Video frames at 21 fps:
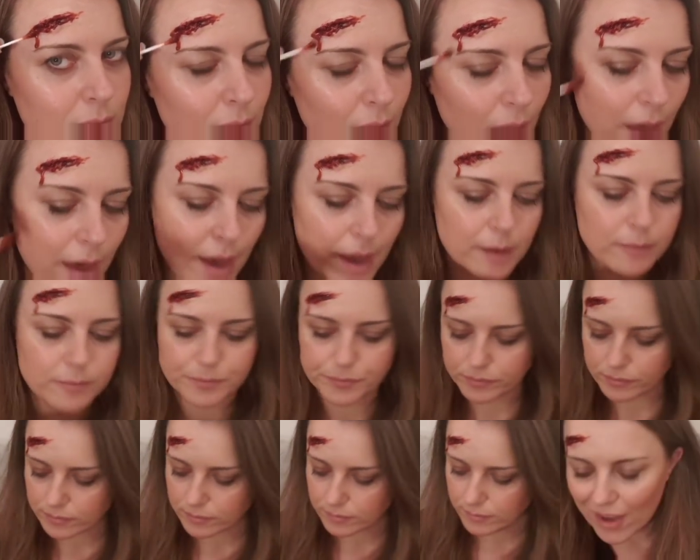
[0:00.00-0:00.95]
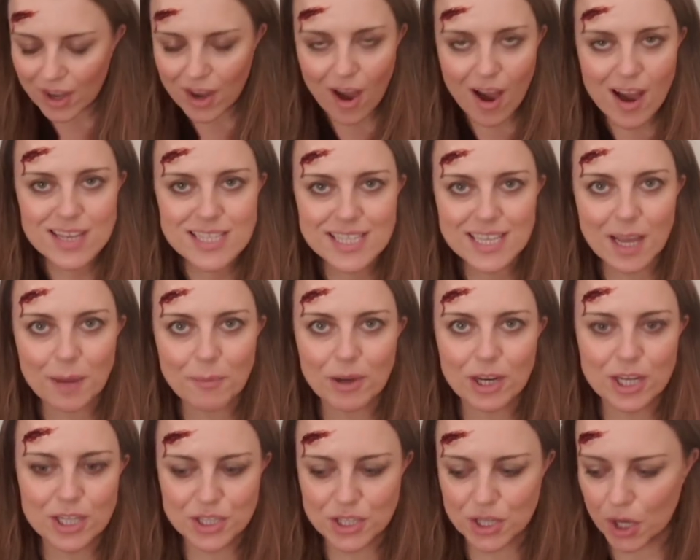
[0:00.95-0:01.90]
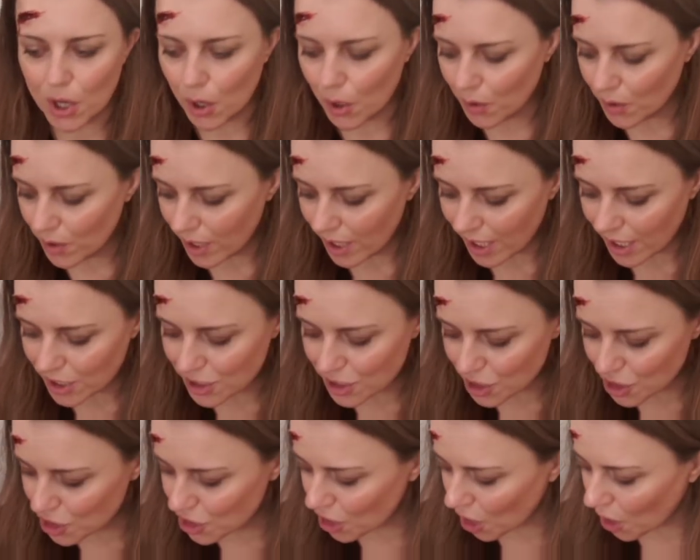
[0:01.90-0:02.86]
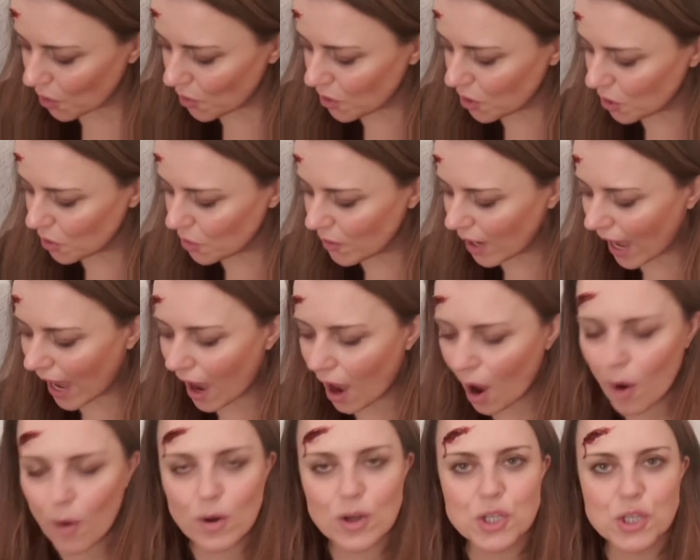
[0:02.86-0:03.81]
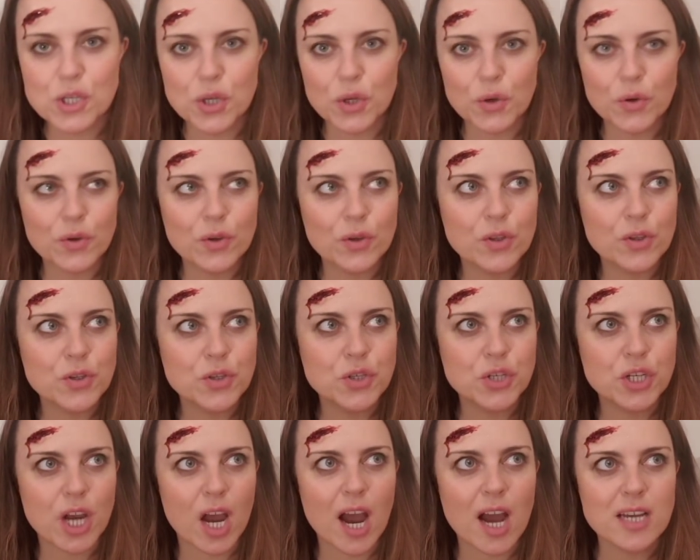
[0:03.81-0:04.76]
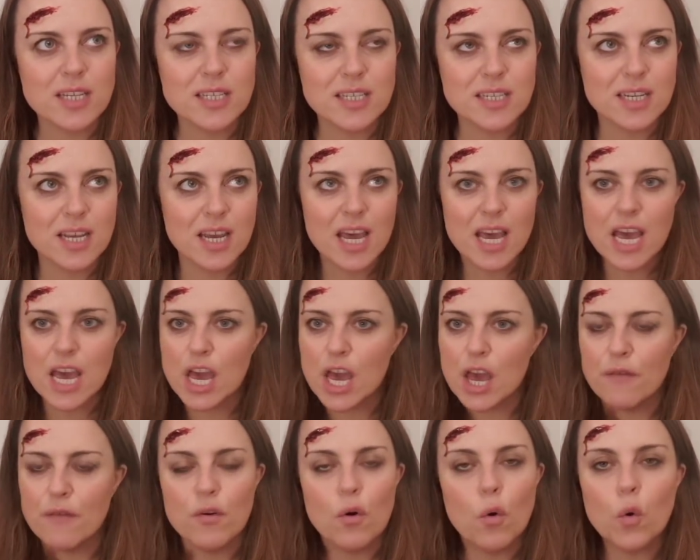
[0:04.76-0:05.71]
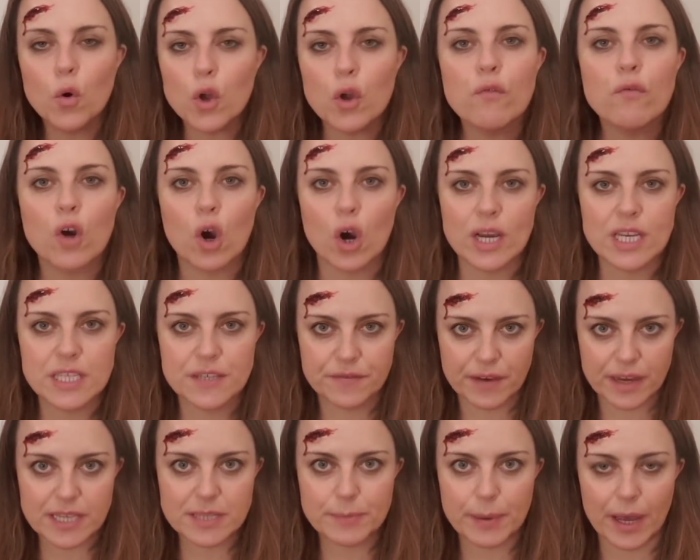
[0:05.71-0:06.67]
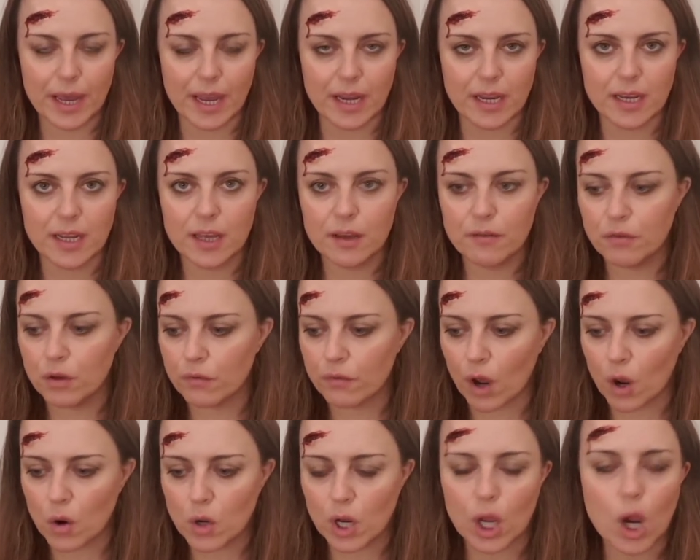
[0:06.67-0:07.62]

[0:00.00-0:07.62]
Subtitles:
Okay, The last thing I'm going to do is show you how to just, if all you've got is face paint, if you've only